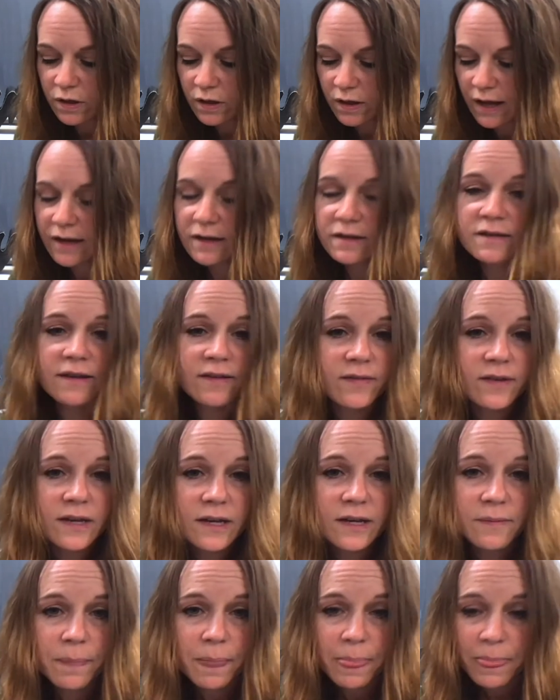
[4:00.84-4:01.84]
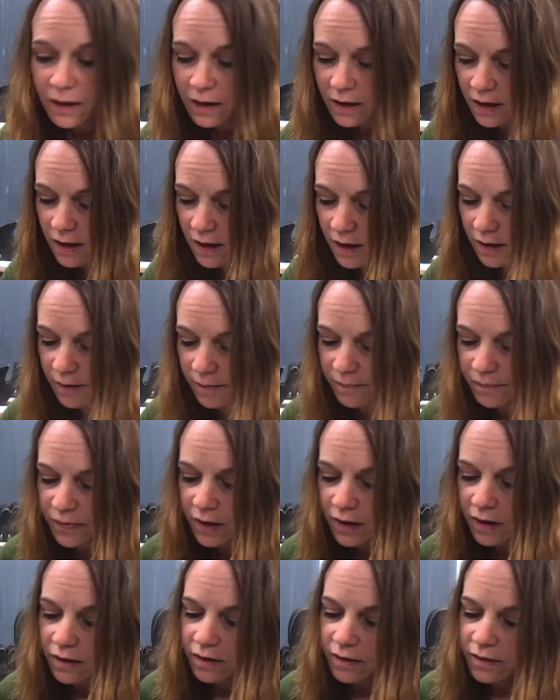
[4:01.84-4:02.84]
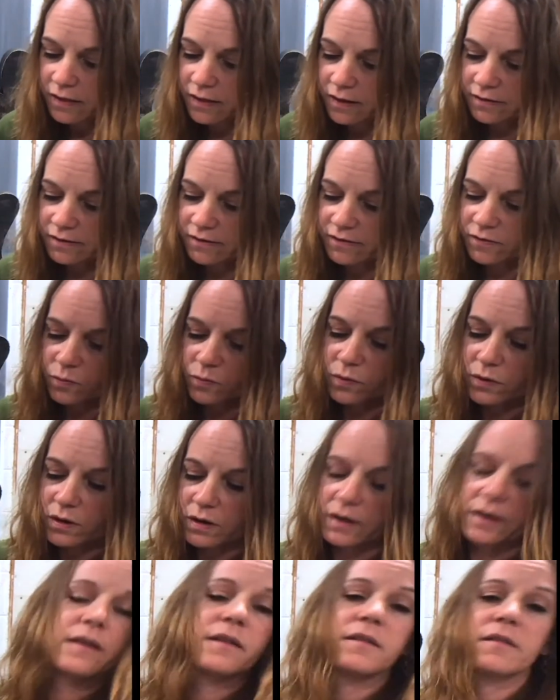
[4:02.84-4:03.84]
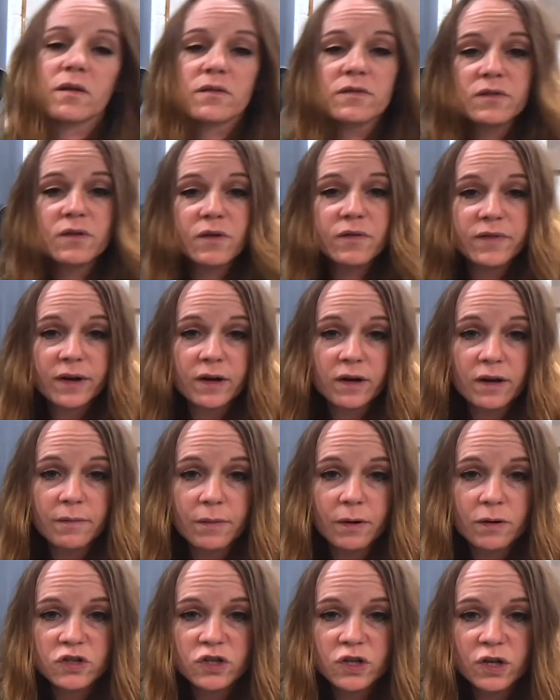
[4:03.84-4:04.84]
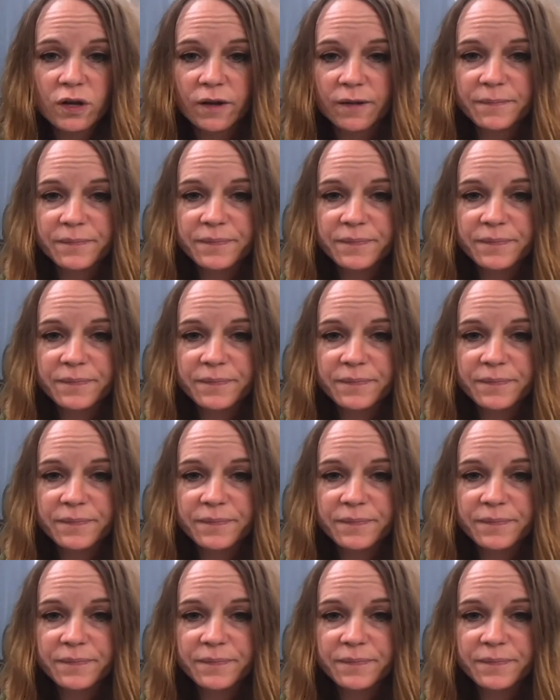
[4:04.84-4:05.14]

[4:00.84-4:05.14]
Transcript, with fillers: activity, um, this work is also very emotional.